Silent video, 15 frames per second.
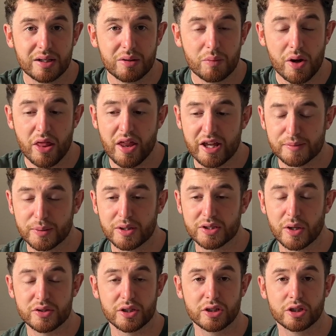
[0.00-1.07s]
Whether that's because
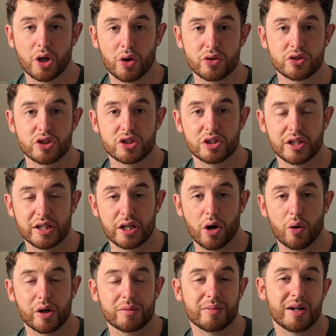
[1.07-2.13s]
I was unconsciously
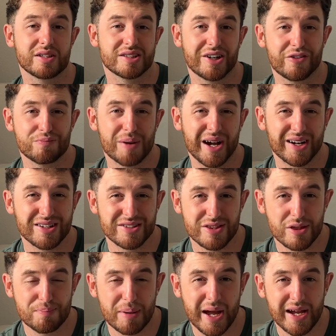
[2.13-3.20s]
holding myself back because of
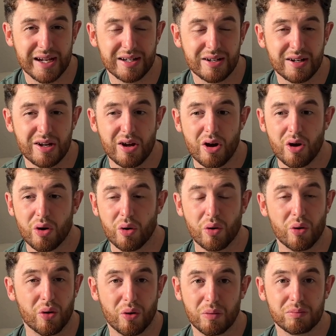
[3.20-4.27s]
the pain,
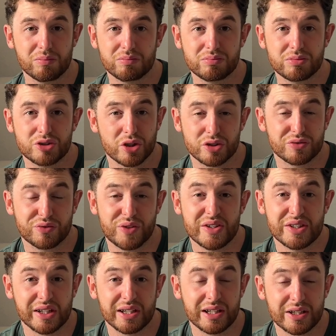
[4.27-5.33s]
or just
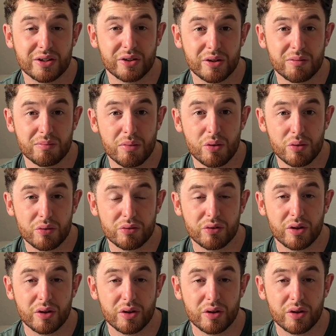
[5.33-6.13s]
physically couldn't move.